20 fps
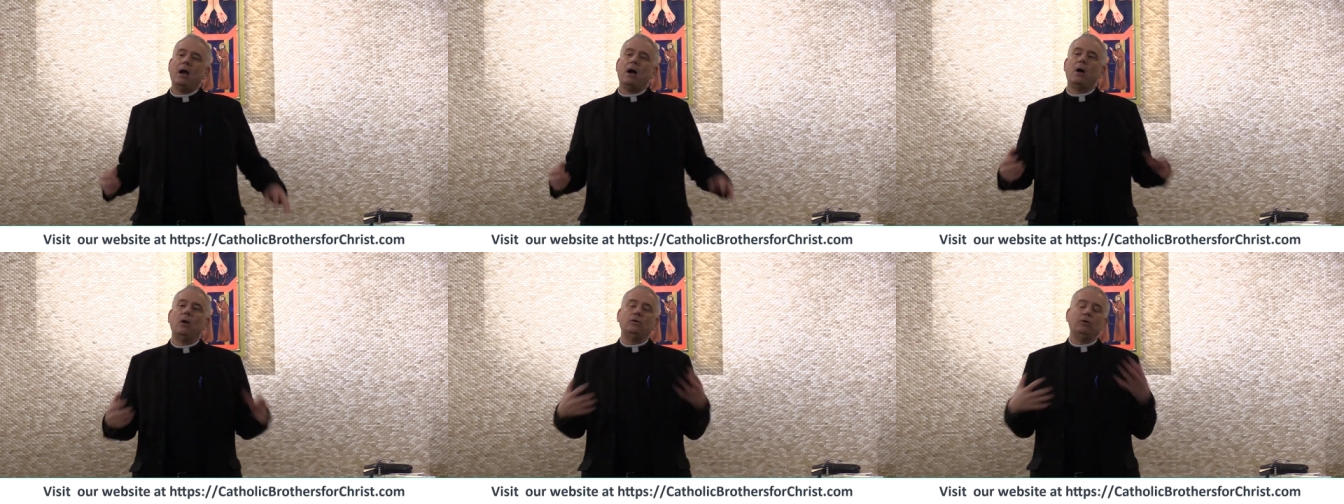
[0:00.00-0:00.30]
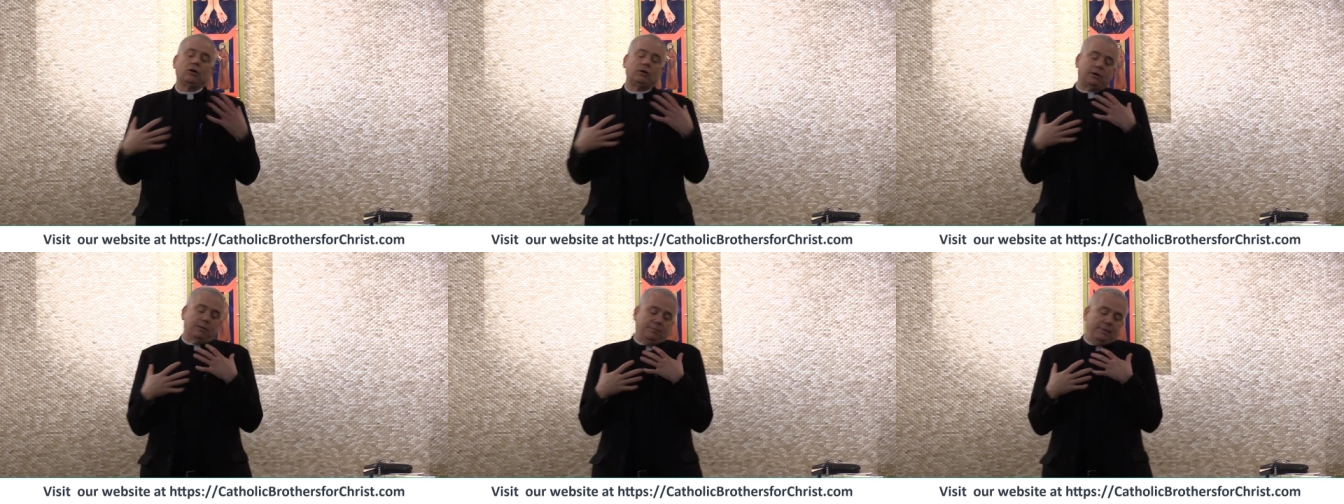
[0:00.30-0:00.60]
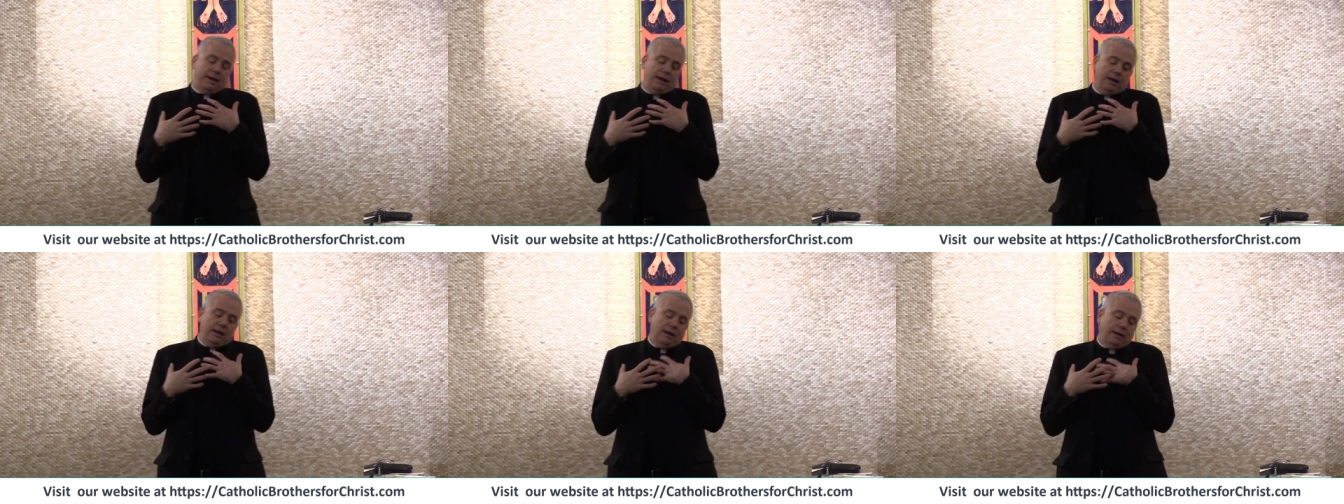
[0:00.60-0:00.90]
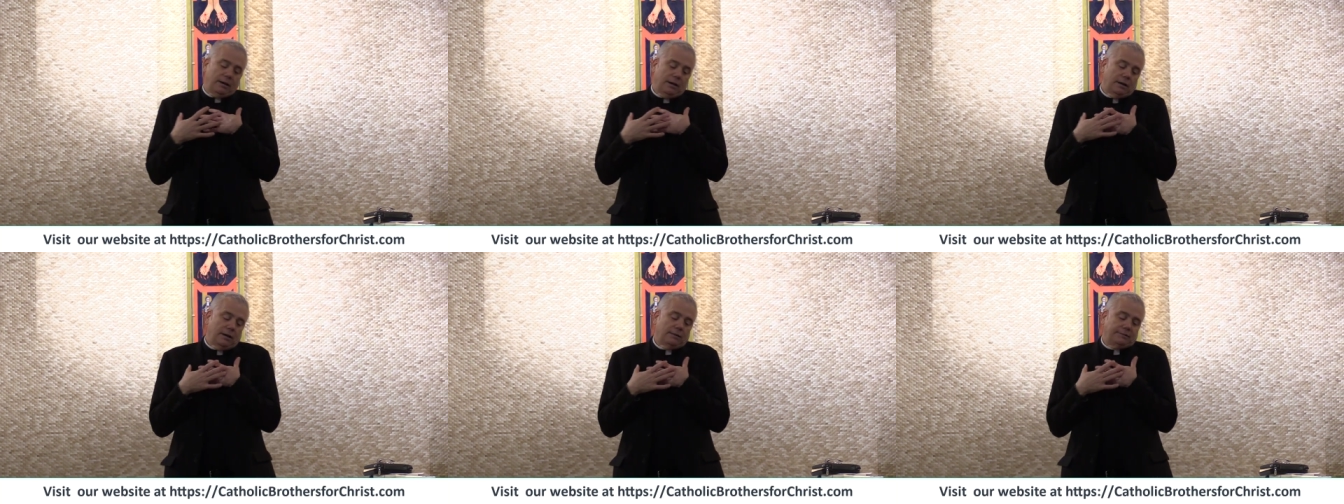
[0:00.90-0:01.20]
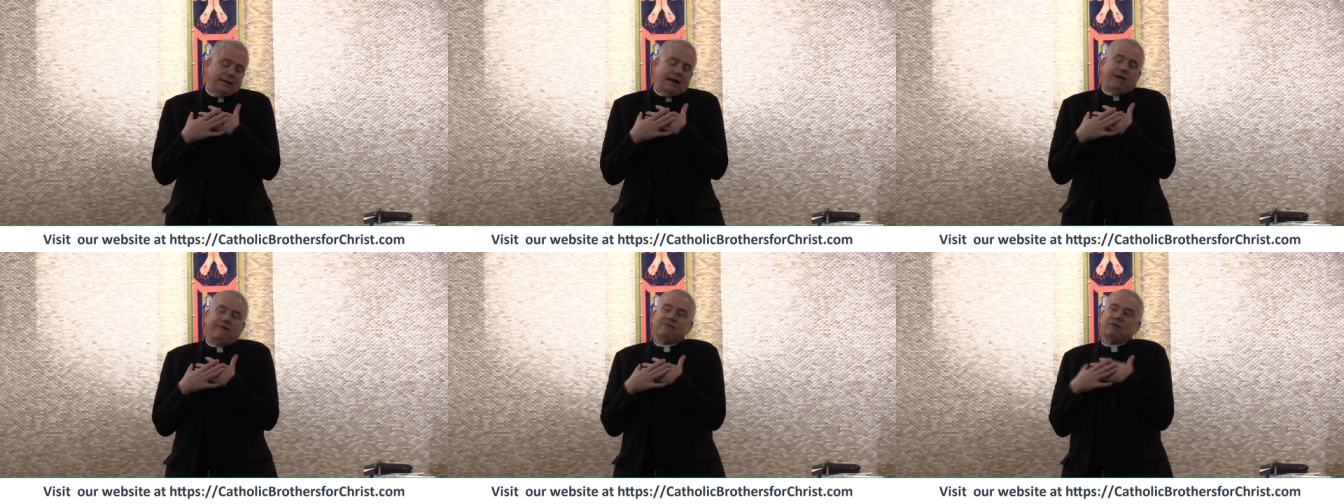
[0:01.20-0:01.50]
oh, look at me.
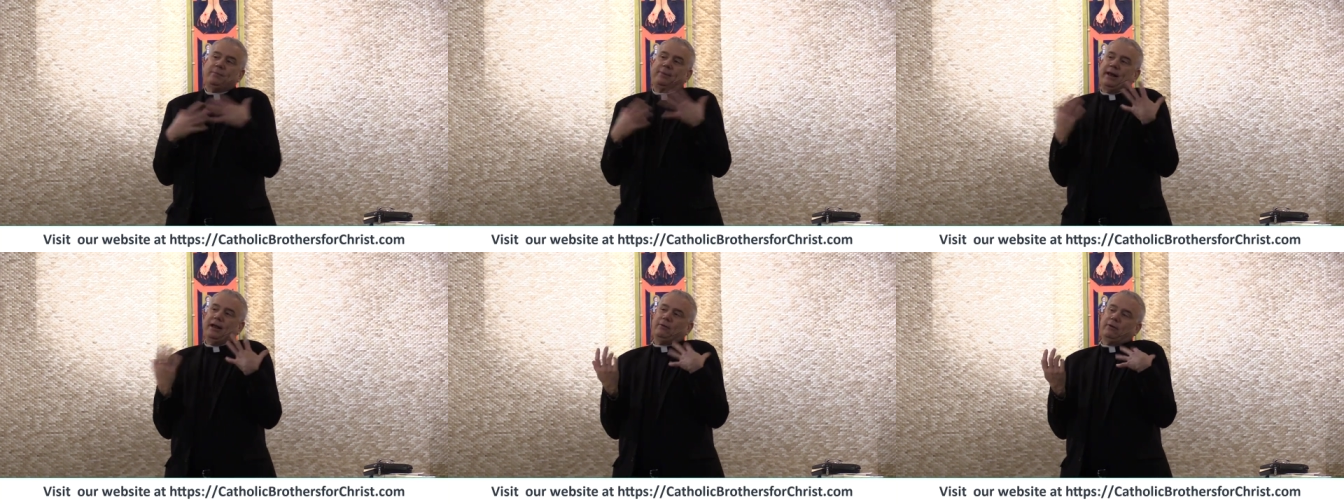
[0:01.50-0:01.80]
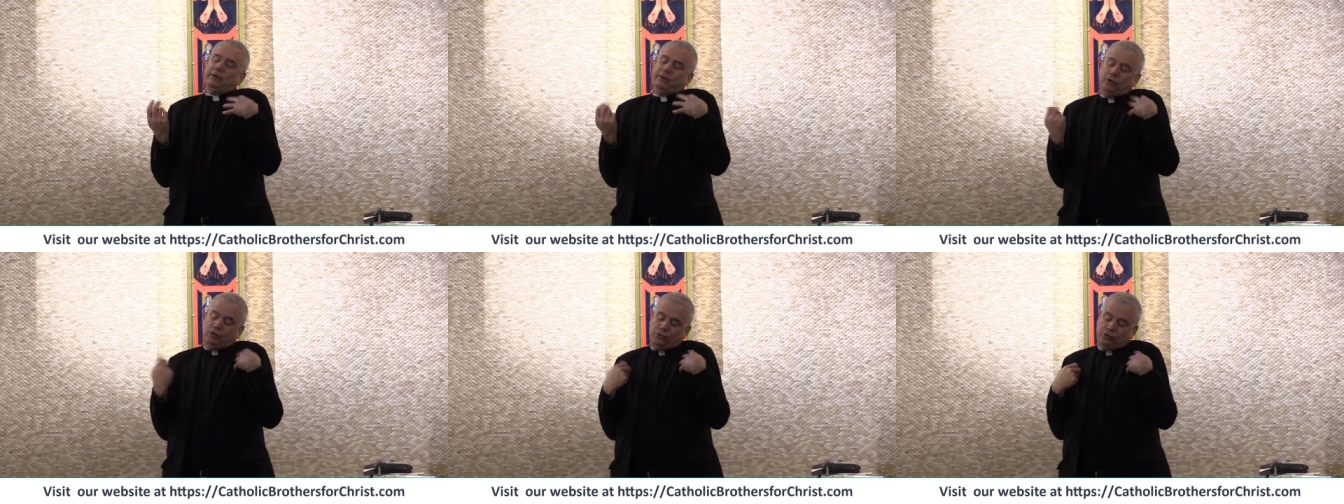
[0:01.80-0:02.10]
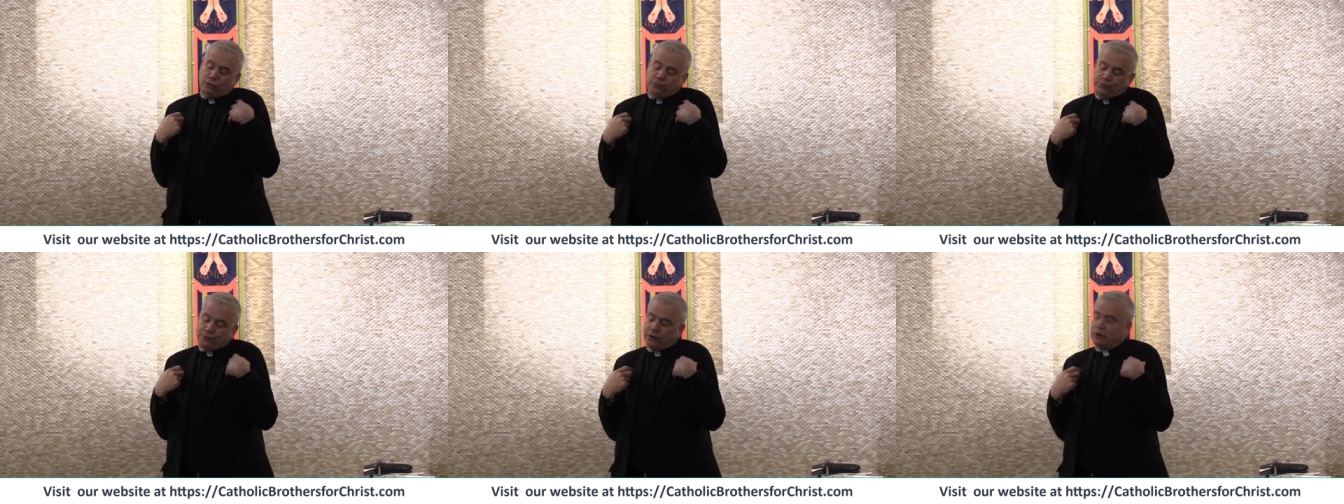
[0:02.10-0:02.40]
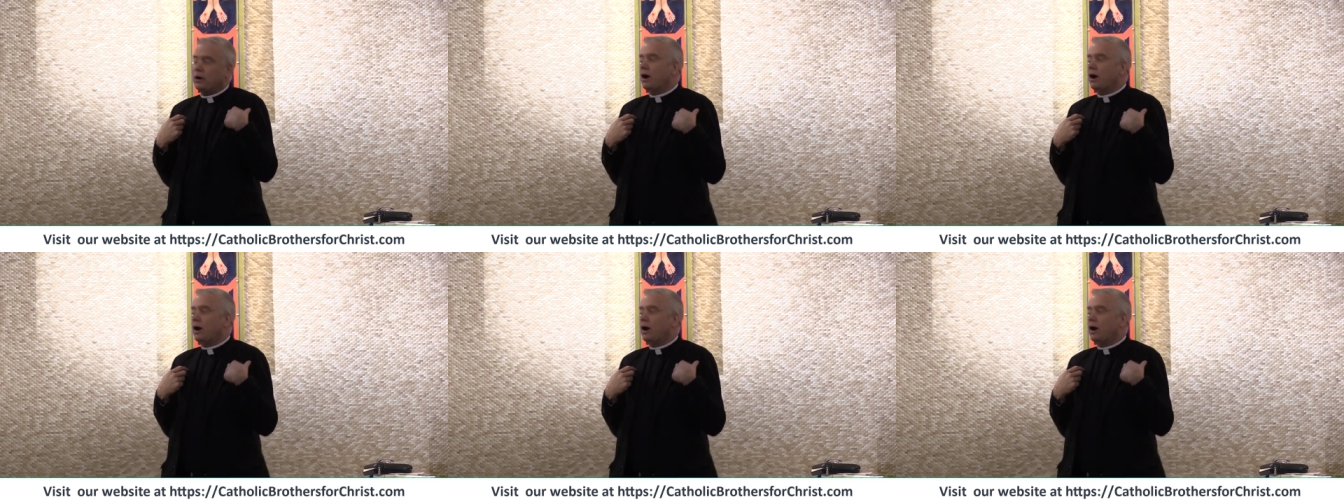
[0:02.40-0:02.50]
Tell everybody what you do for